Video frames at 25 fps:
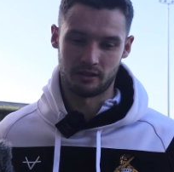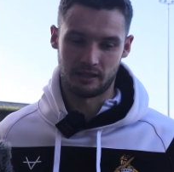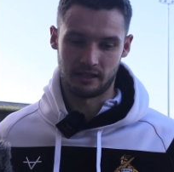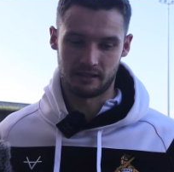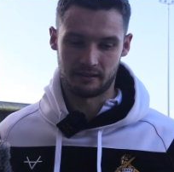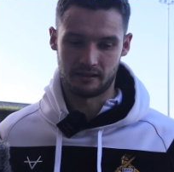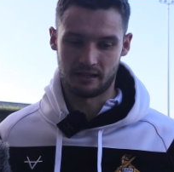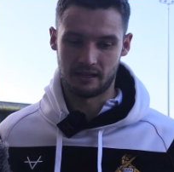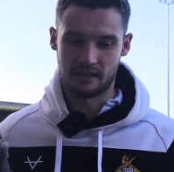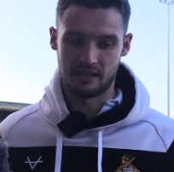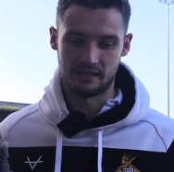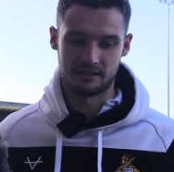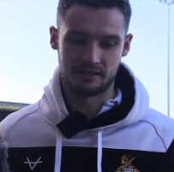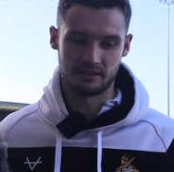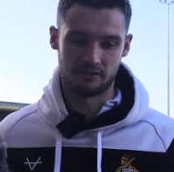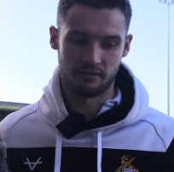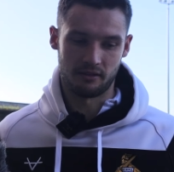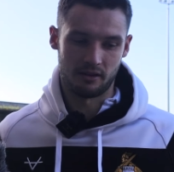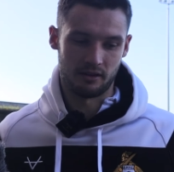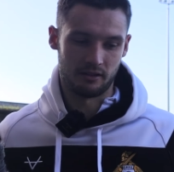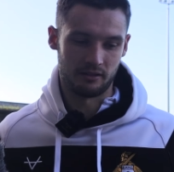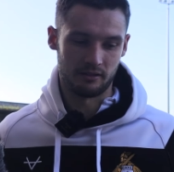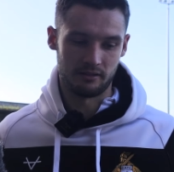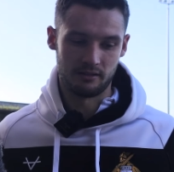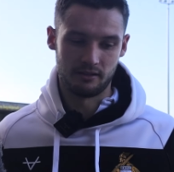Like the lads are
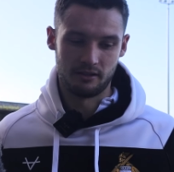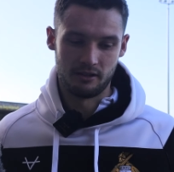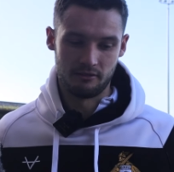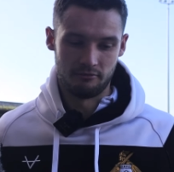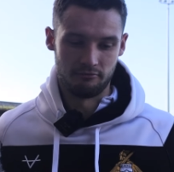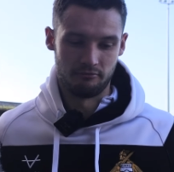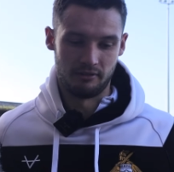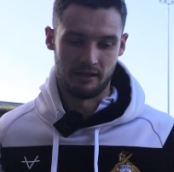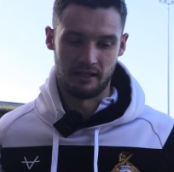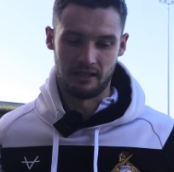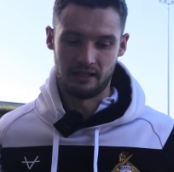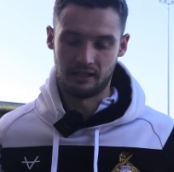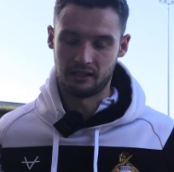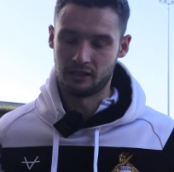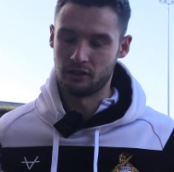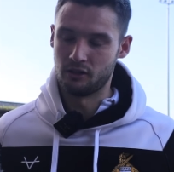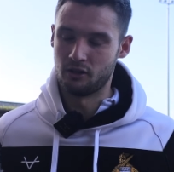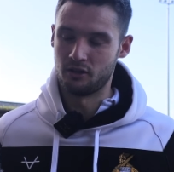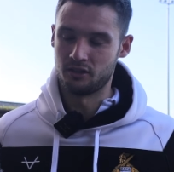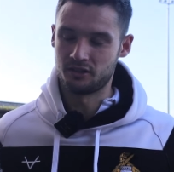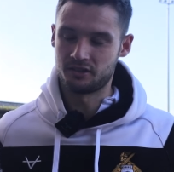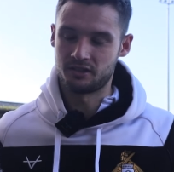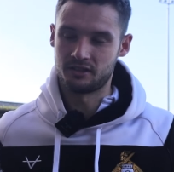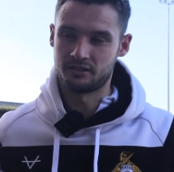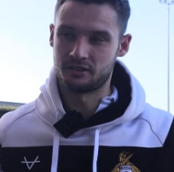all really
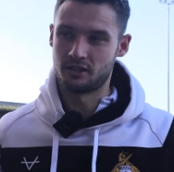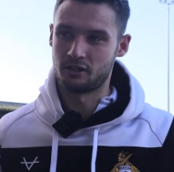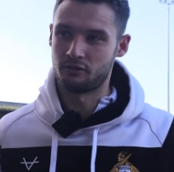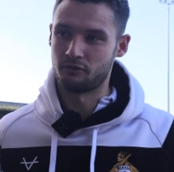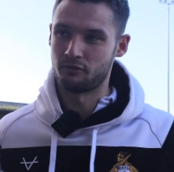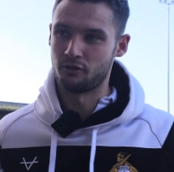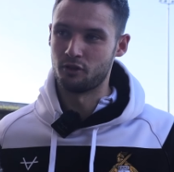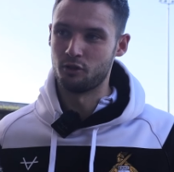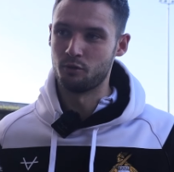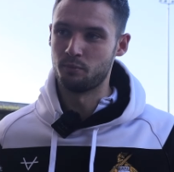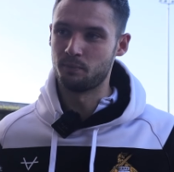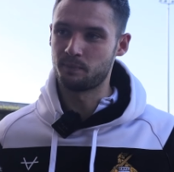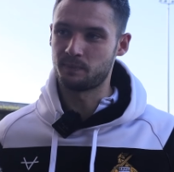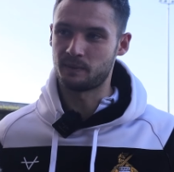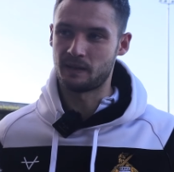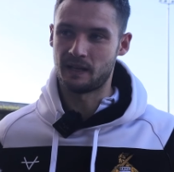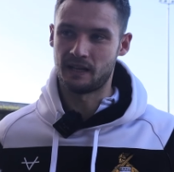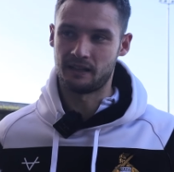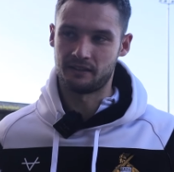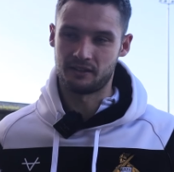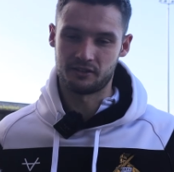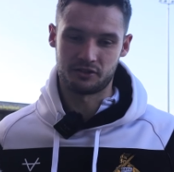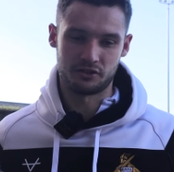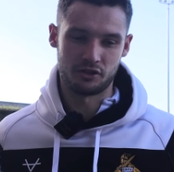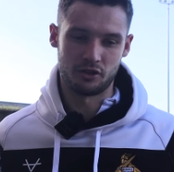close as a group.
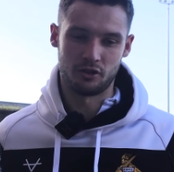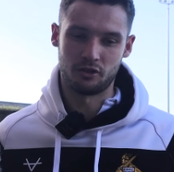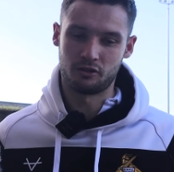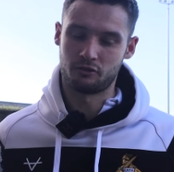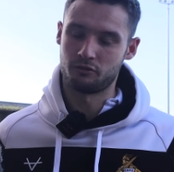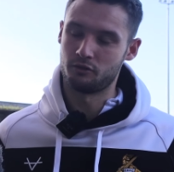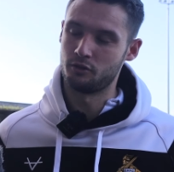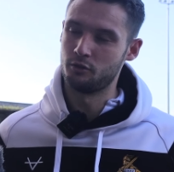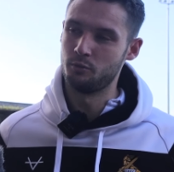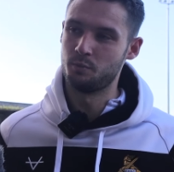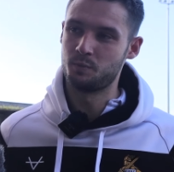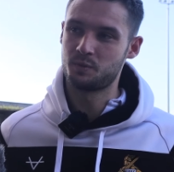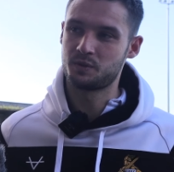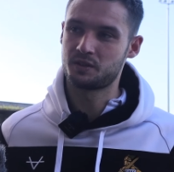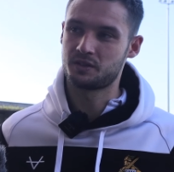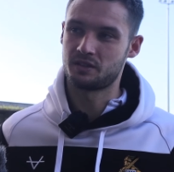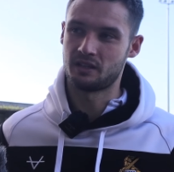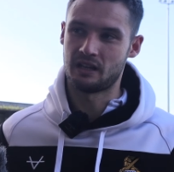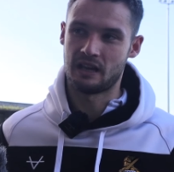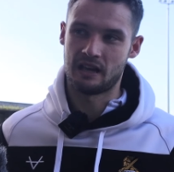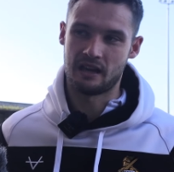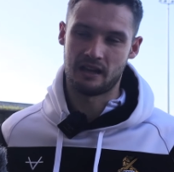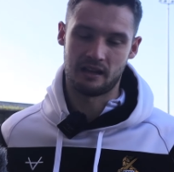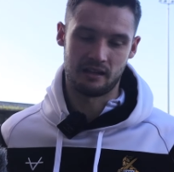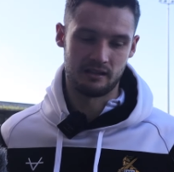Like there's no groups.
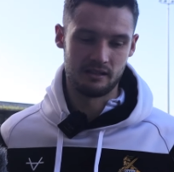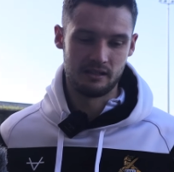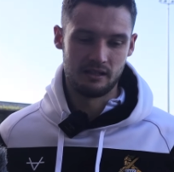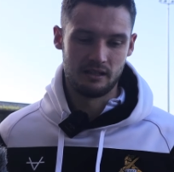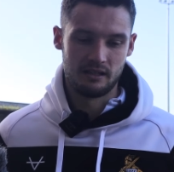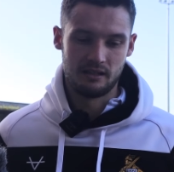Uh,